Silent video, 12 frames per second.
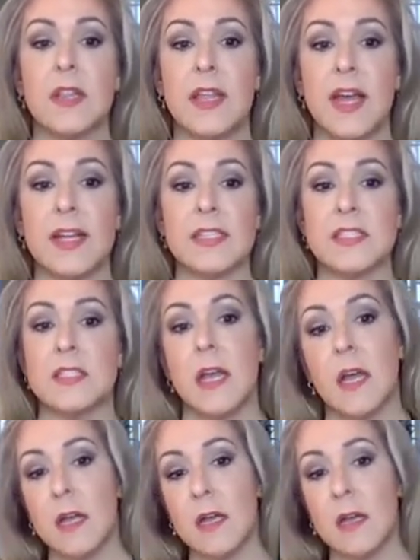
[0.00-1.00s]
That's
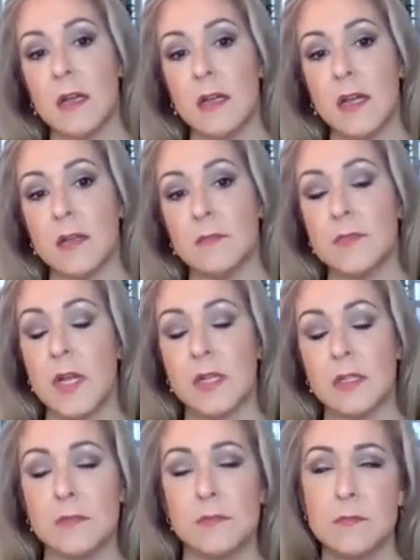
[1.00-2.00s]
uh,
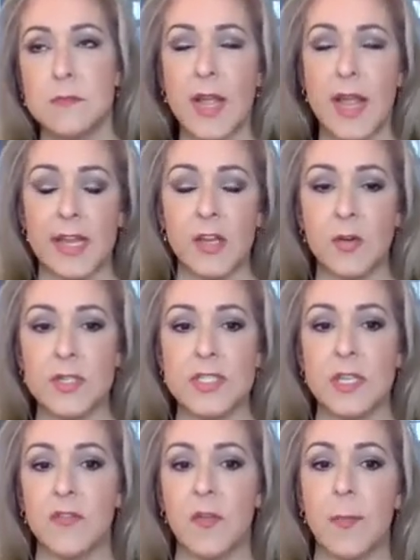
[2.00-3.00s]
an
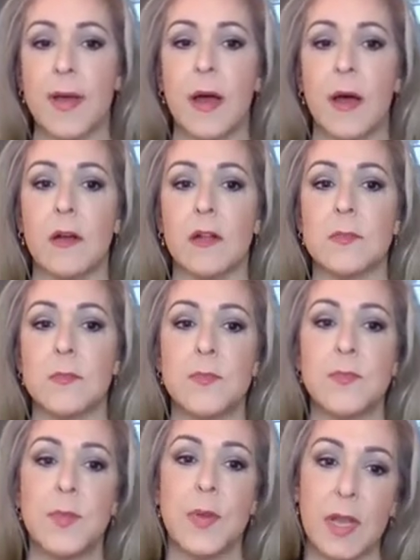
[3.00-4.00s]
accuracy of about
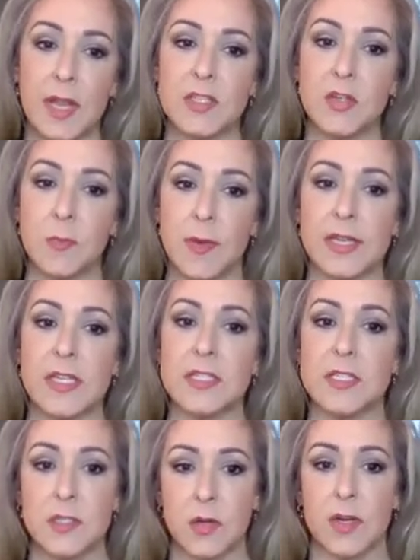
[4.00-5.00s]
plus or
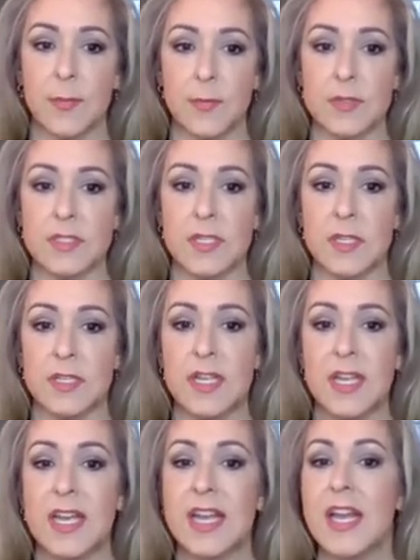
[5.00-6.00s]
minus 30%.
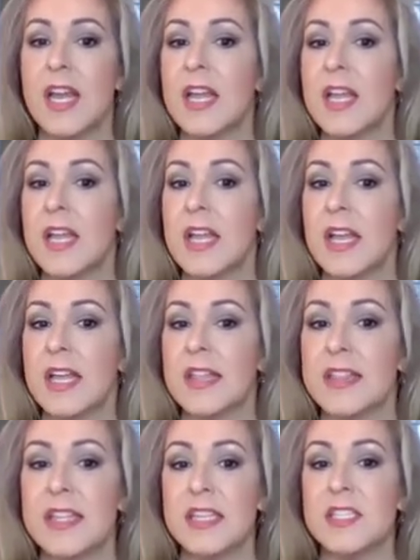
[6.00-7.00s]

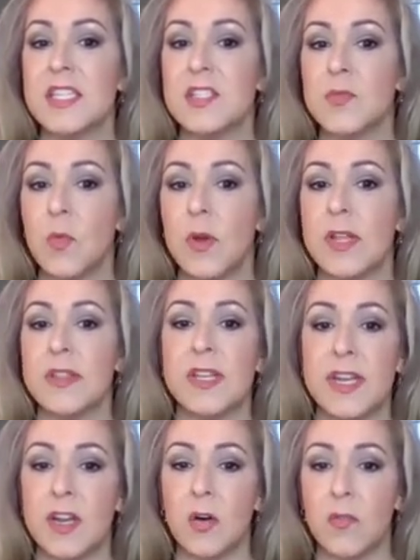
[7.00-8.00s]
This is when the
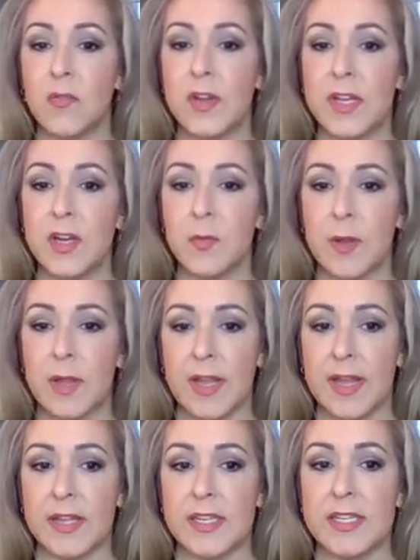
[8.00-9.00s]
year over year
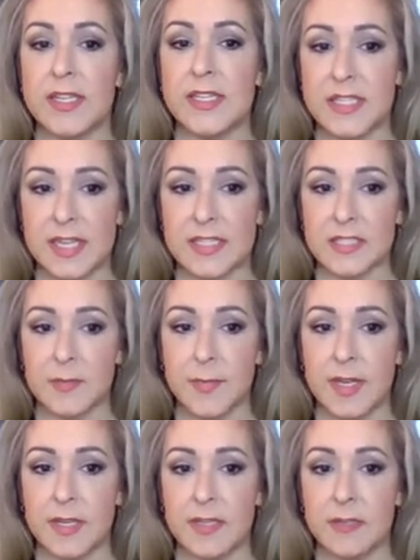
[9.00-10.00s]
plan is
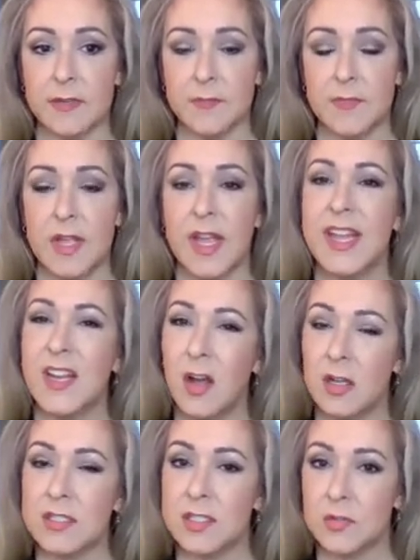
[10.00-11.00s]
estimated. And
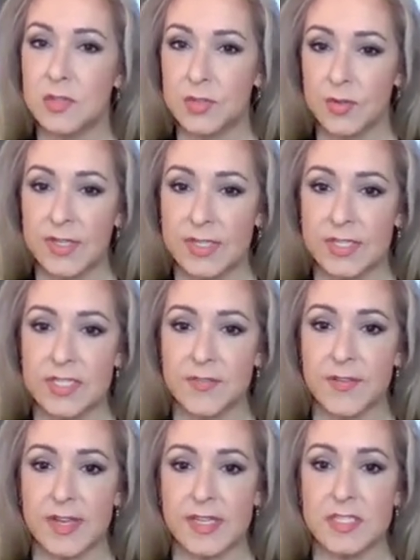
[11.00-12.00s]
also during
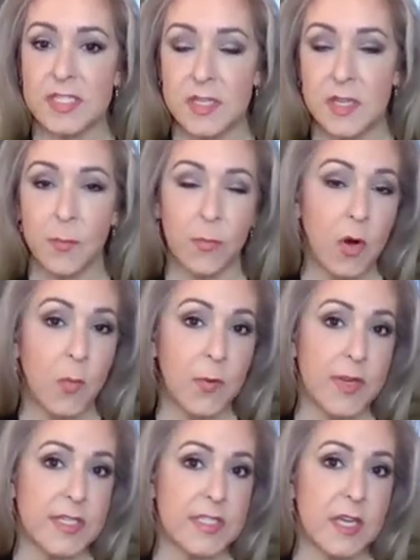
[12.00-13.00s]
this phase is the
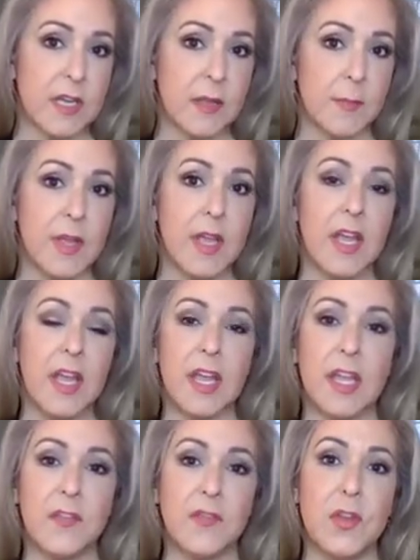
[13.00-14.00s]
appropriate time
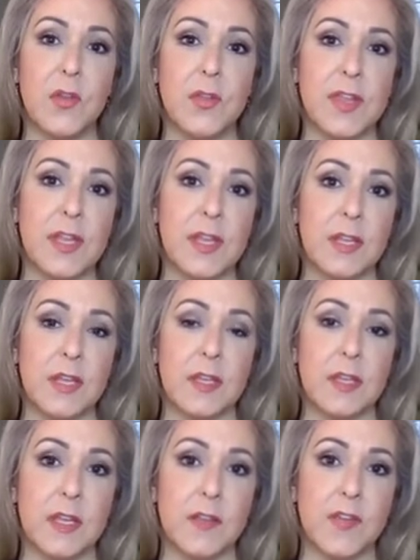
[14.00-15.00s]
if you think
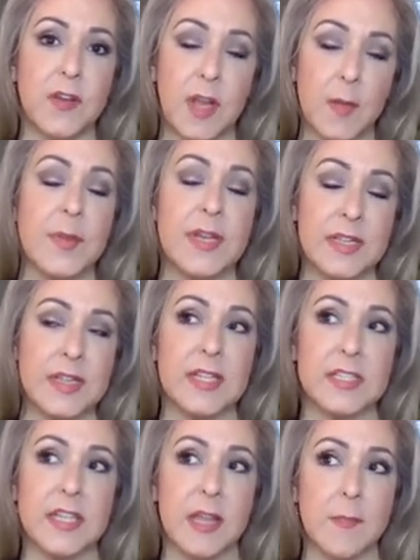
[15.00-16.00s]
if a company
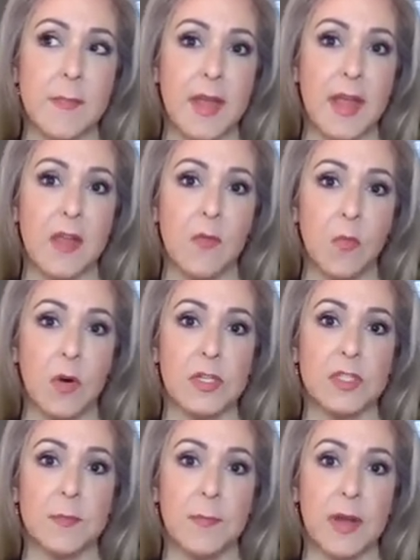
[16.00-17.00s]
thinks they may
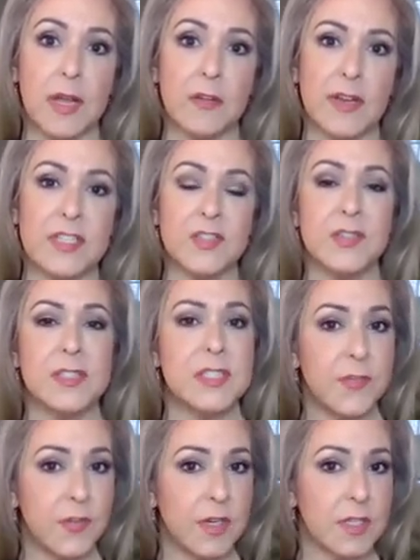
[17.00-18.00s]
want to migrate to a
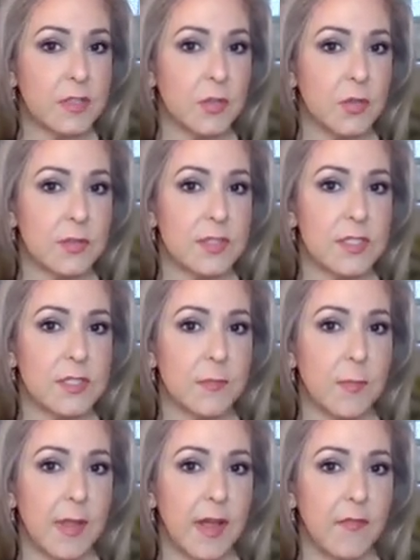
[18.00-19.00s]
different control
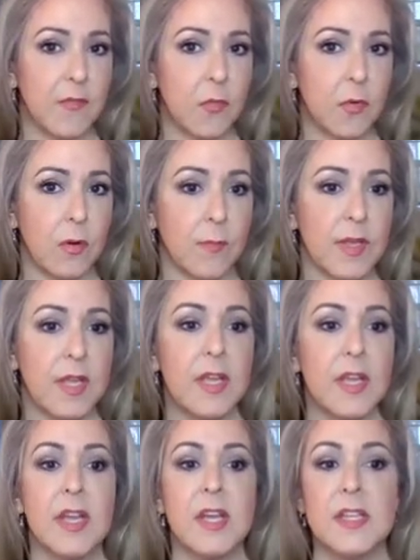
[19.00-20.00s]
system platform,
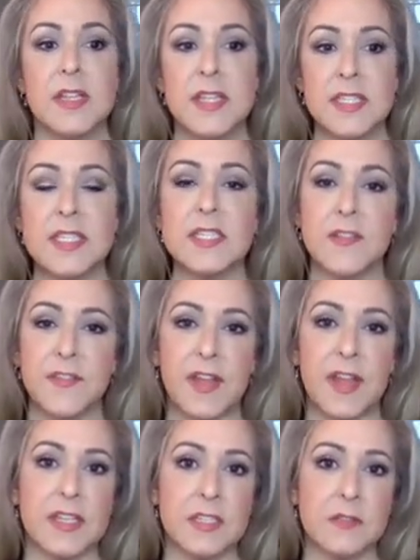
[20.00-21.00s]
this is the
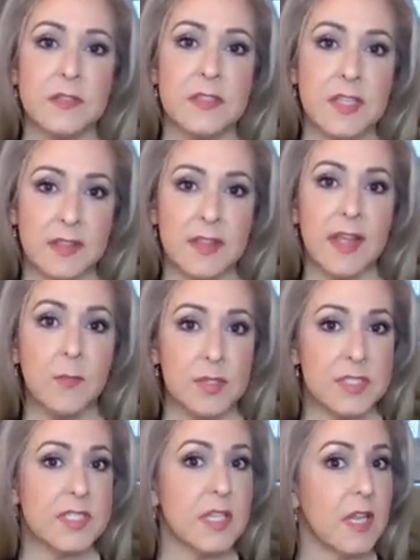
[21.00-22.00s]
phase that they
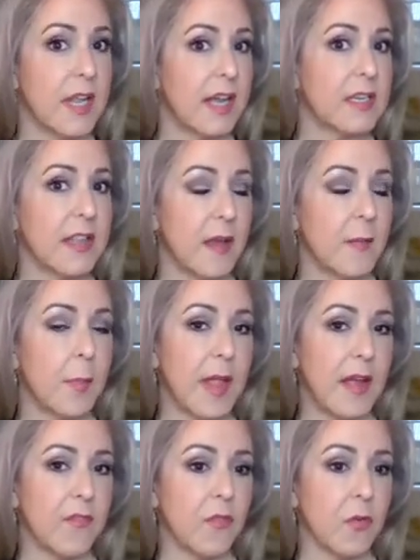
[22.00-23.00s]
would select that
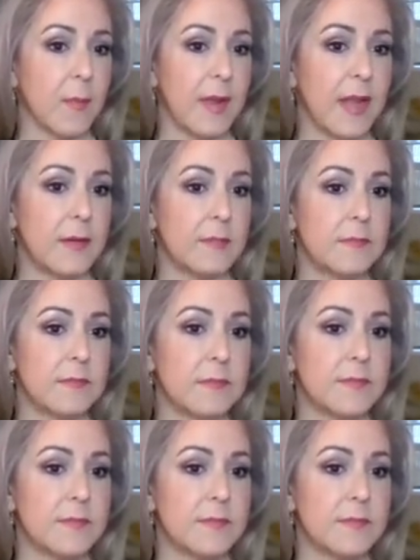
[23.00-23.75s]
platform at.